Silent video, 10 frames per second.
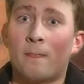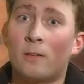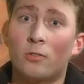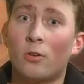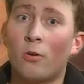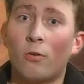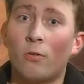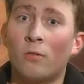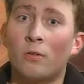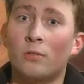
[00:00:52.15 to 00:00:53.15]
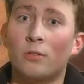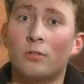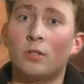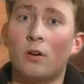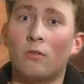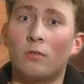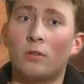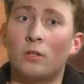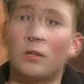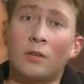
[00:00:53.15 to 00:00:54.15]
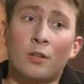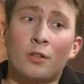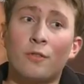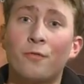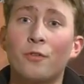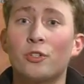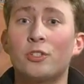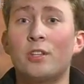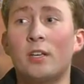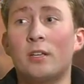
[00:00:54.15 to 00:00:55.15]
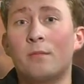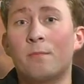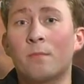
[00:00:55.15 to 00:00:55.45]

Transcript: So don't. The first thing,